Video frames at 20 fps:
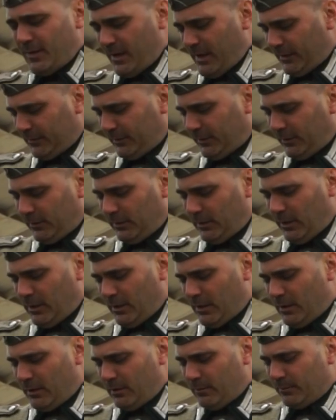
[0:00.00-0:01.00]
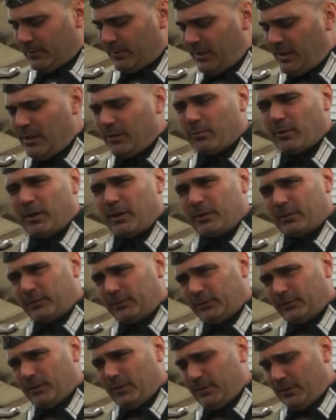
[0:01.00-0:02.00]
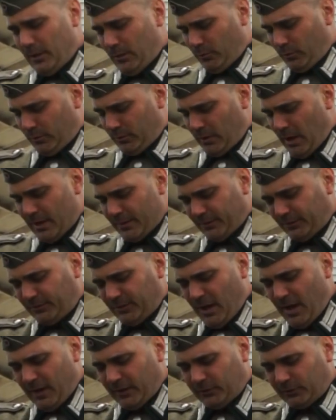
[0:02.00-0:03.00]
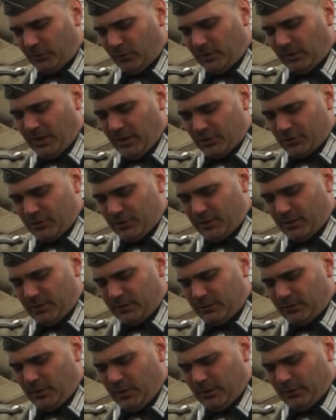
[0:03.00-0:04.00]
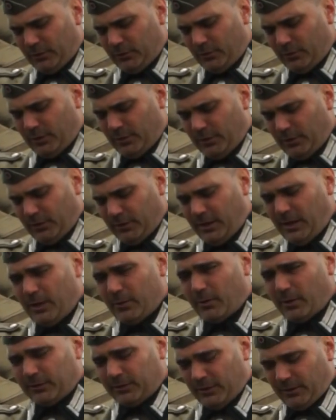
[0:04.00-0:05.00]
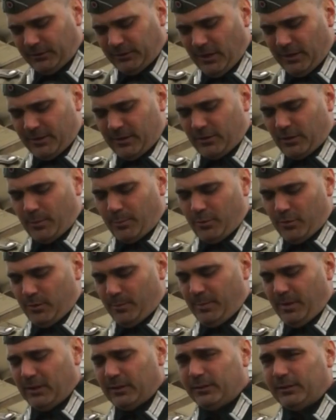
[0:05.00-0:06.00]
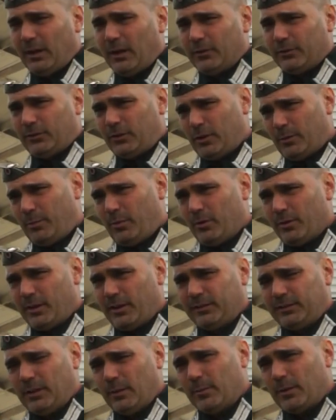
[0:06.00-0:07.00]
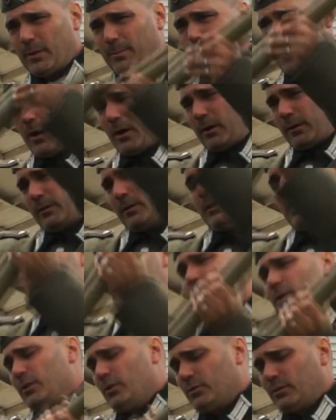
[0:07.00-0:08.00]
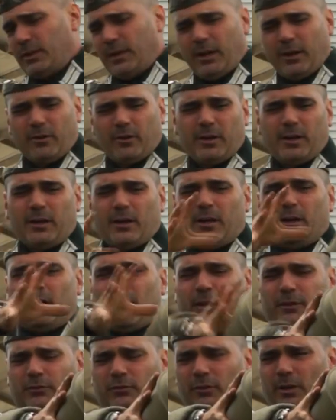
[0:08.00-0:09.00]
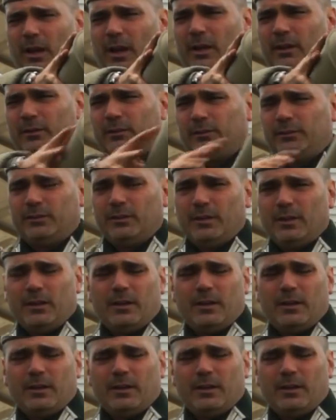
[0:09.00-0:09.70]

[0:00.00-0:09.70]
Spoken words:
they had little key rings that were on the side, so you could actually undo the little key rings on the side, then you could pull the pins out, so you could pull the assembly apart. You'd carry extra heads,